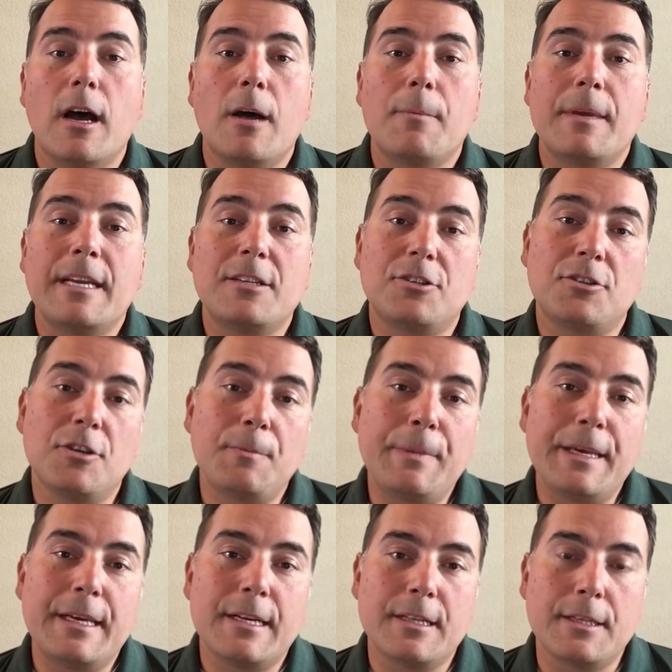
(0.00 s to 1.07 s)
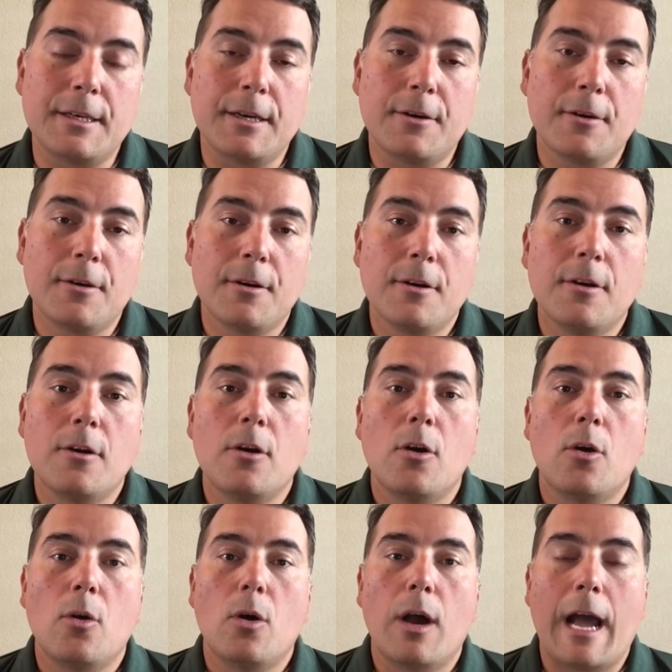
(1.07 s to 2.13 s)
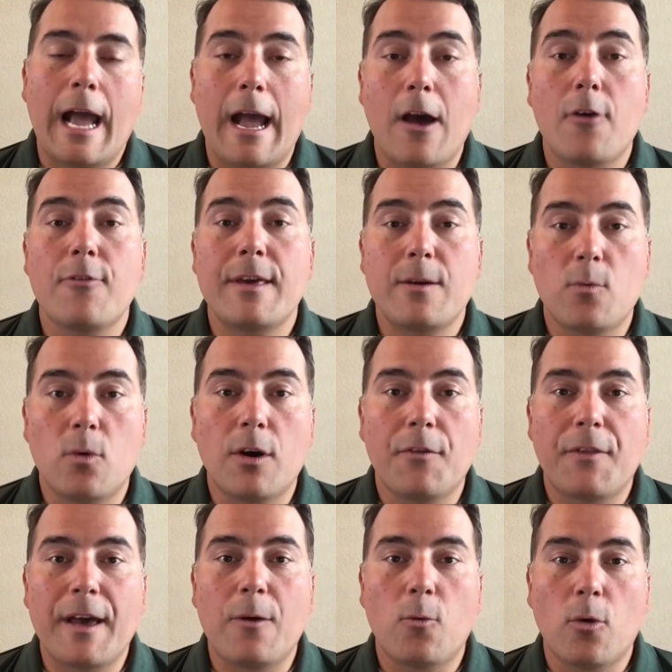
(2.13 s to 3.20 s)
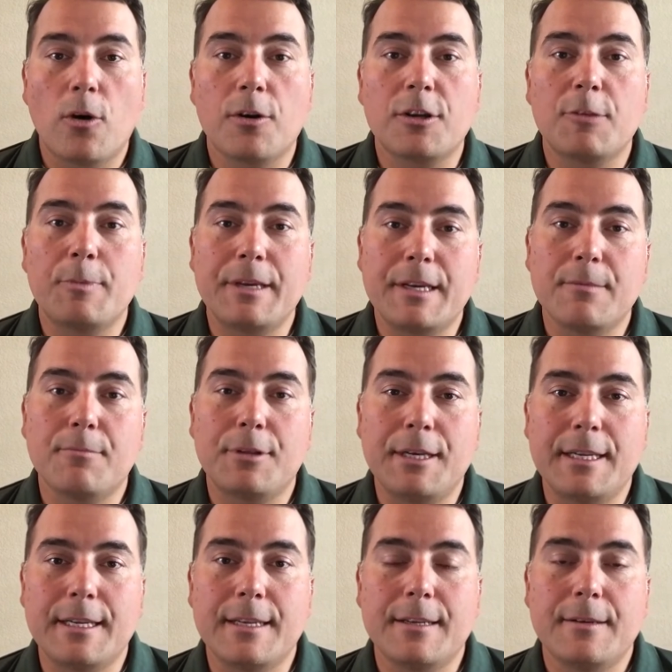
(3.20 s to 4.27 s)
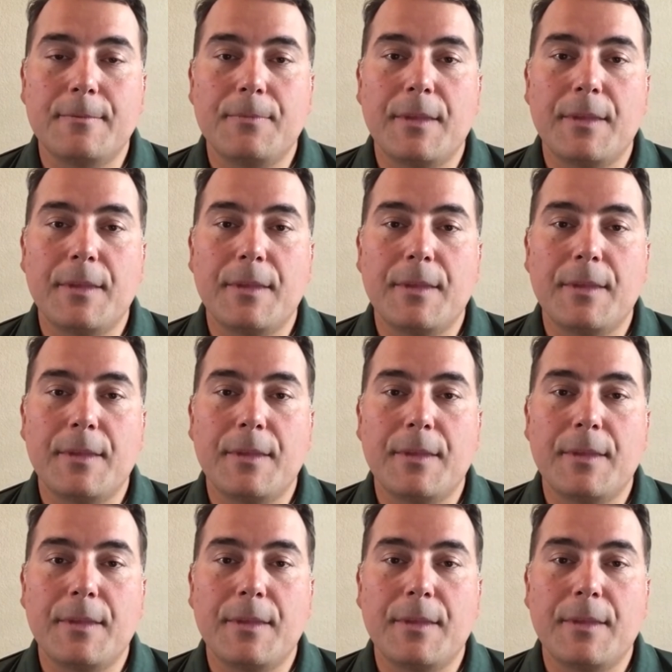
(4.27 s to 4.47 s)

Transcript: It should be clear how they want that work to be completed.